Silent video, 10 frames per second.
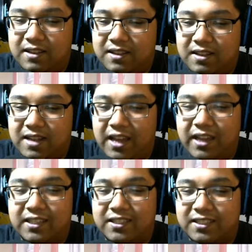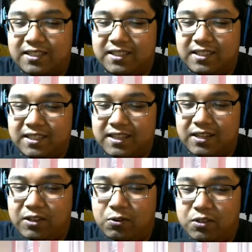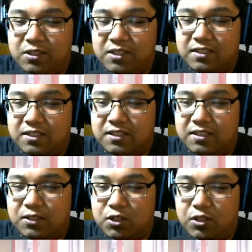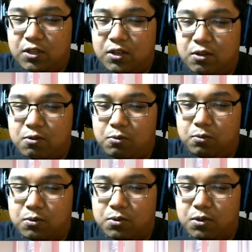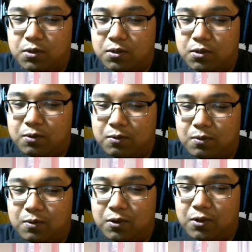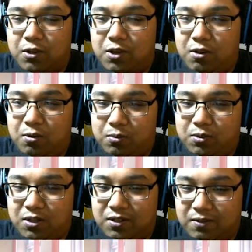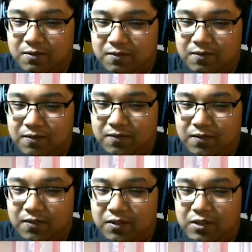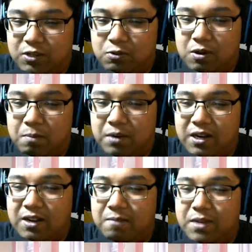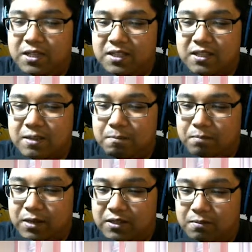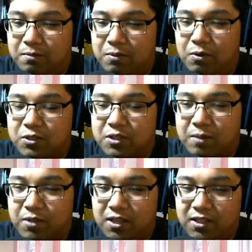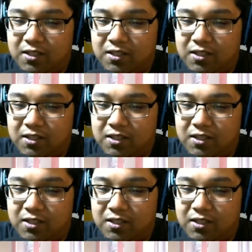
Thanks. Yours is cute. Cute. Did you completely miss the symbolism or something?